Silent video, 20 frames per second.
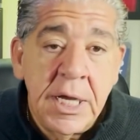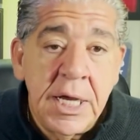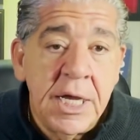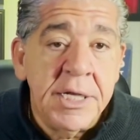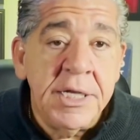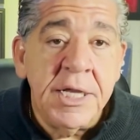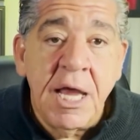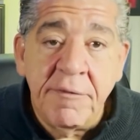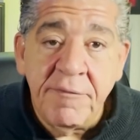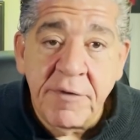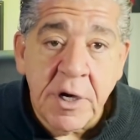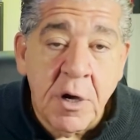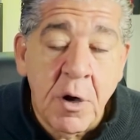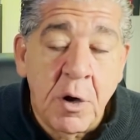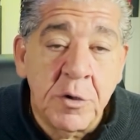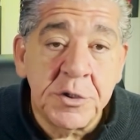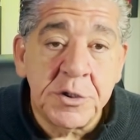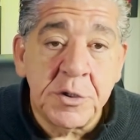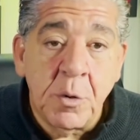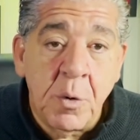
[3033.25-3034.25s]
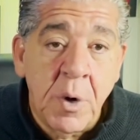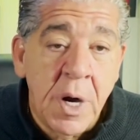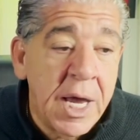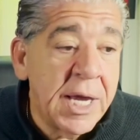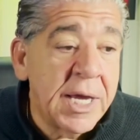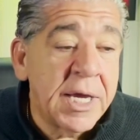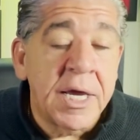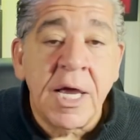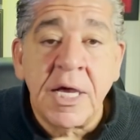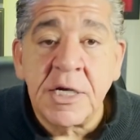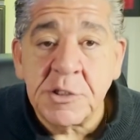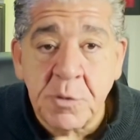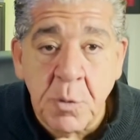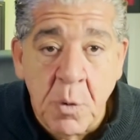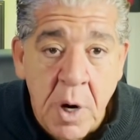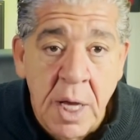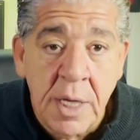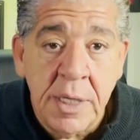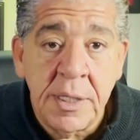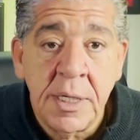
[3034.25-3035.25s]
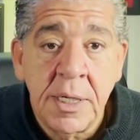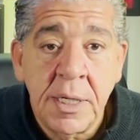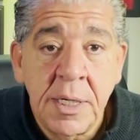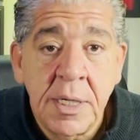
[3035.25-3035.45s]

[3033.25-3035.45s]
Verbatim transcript: it never goes away. And guess what?